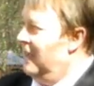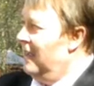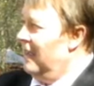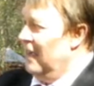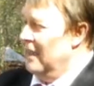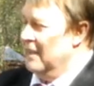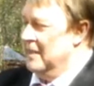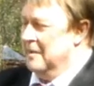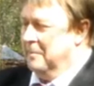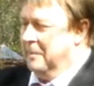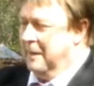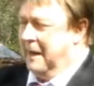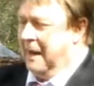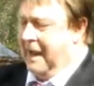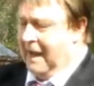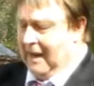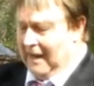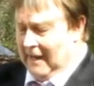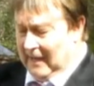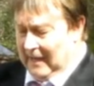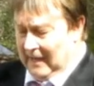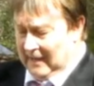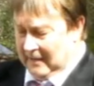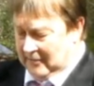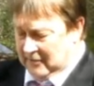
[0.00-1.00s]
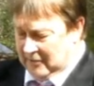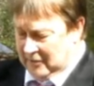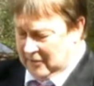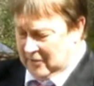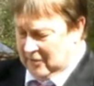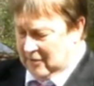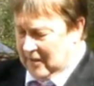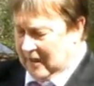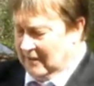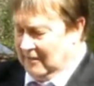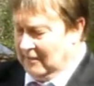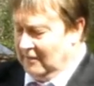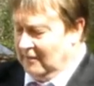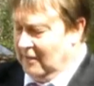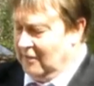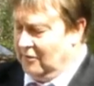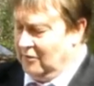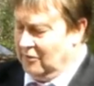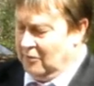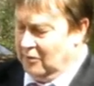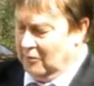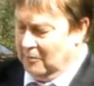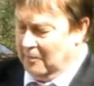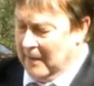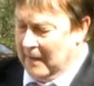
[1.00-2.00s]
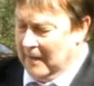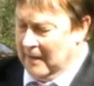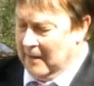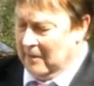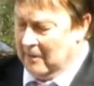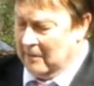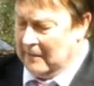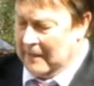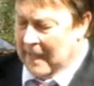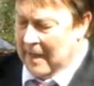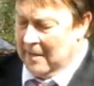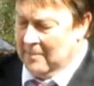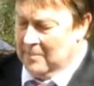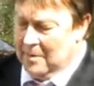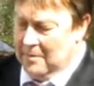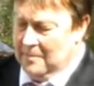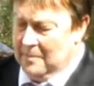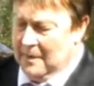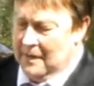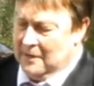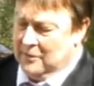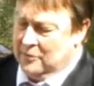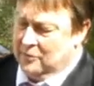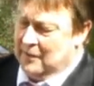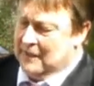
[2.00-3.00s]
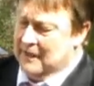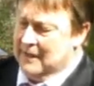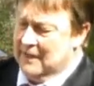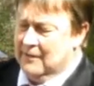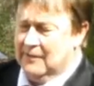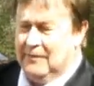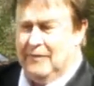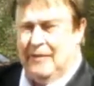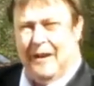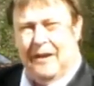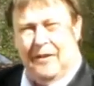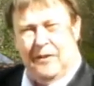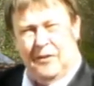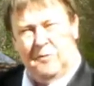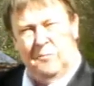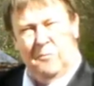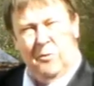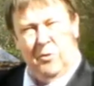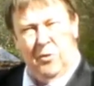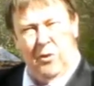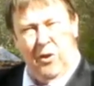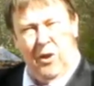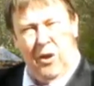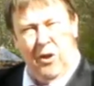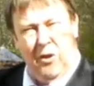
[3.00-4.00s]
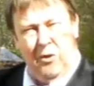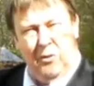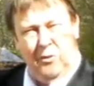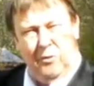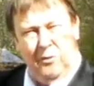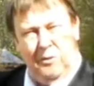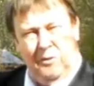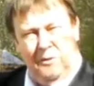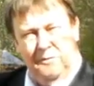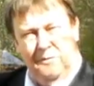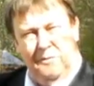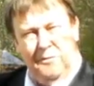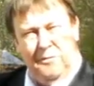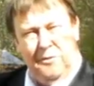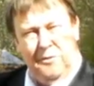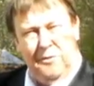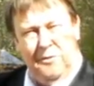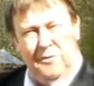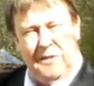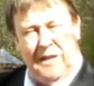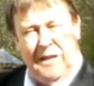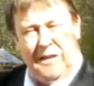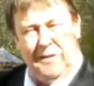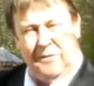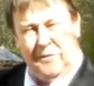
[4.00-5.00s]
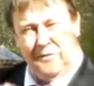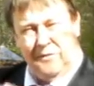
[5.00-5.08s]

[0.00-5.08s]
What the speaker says: And the plan is to create a digital pinhole camera by drilling a very small hole through the centre